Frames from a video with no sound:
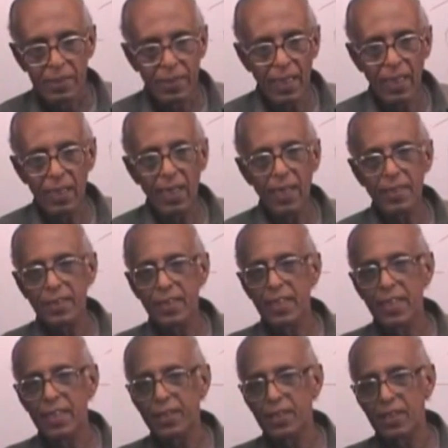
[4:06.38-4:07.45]
till
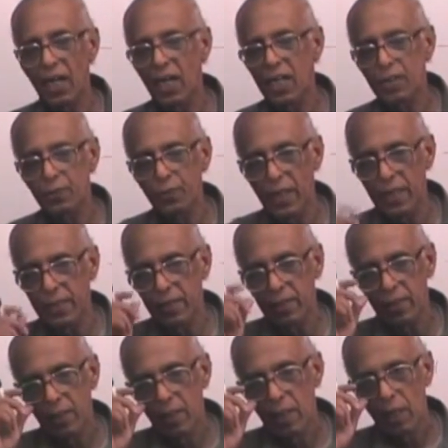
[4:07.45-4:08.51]
1989,
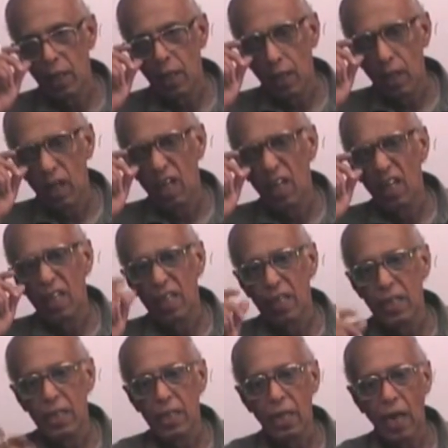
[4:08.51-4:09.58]
when
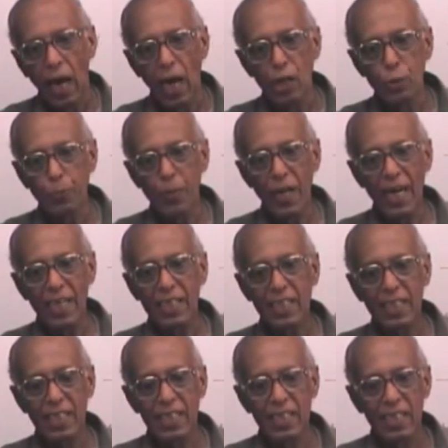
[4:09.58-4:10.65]
IUPAC
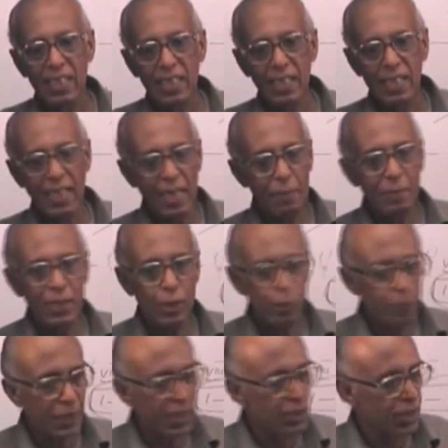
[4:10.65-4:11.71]
came
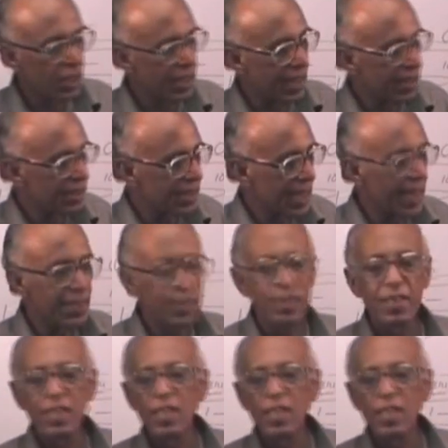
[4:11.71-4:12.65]
into picture and said,